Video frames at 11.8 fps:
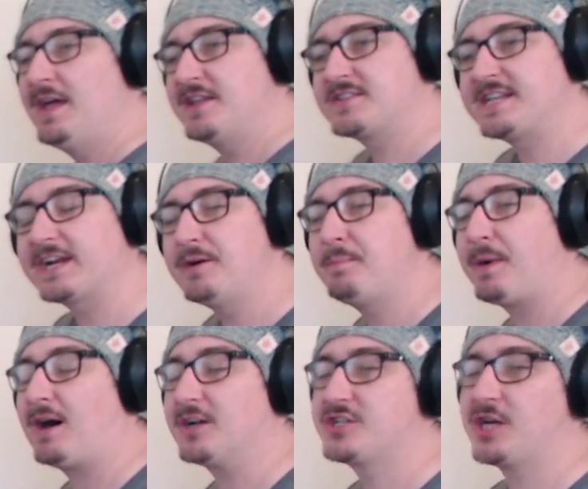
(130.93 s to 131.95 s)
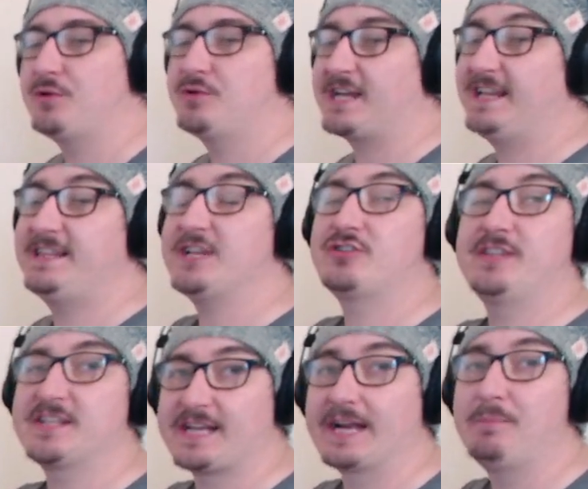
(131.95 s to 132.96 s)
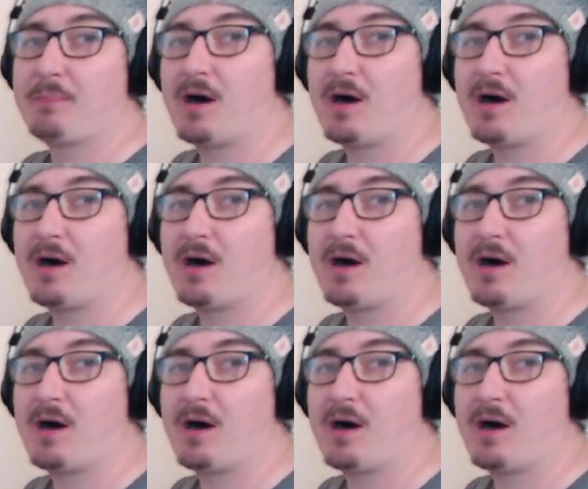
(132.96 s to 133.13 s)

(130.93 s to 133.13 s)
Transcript: second bar shows literally the second